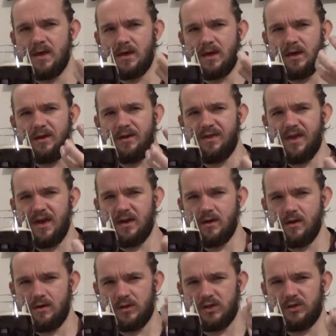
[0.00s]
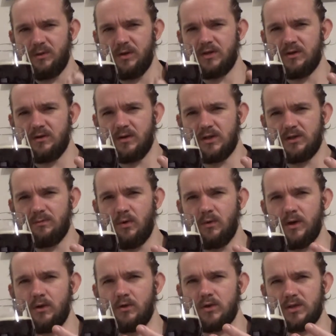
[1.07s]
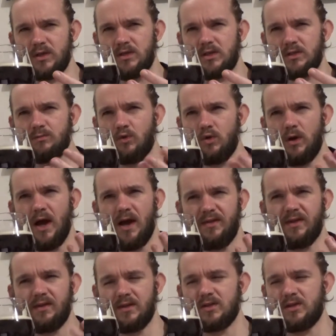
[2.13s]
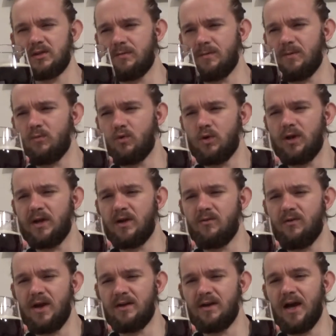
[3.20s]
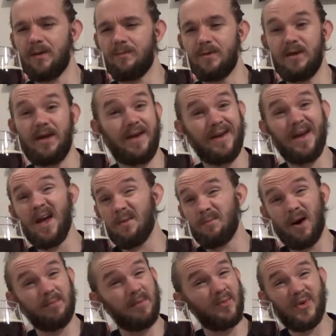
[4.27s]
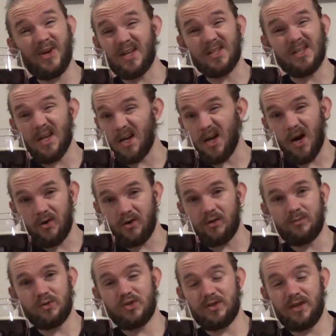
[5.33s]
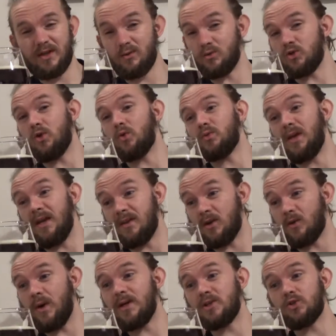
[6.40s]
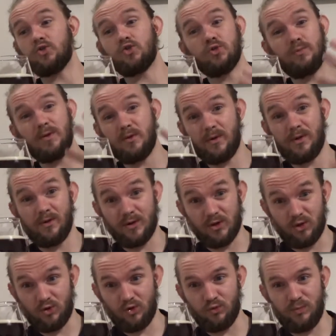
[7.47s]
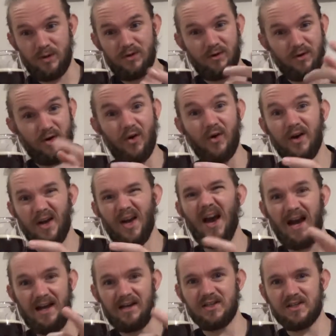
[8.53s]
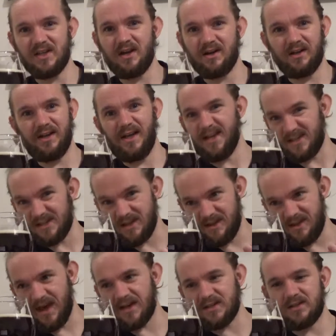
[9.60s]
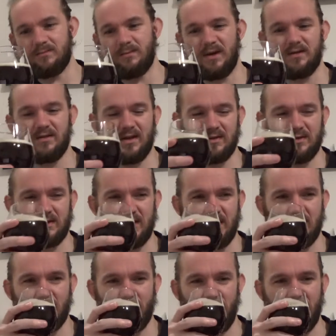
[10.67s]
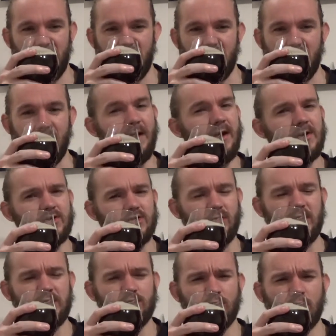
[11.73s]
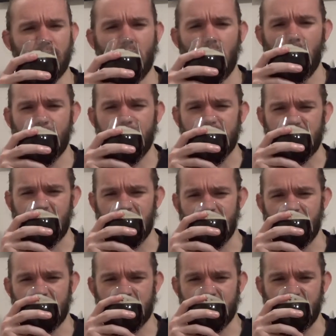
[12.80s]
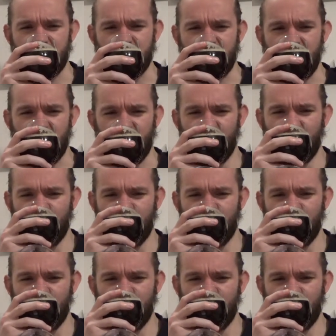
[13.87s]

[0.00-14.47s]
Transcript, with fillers: kind of thicker and sweeter in its malty notes. This is more, I think this is a bit more like a red IPA. But I mean, we can sit and argue about styles all day. The question should be whether it's a good beer or not, and it certainly is. That's the main thing to take away here. So let's look at the hoppy side of this beer then.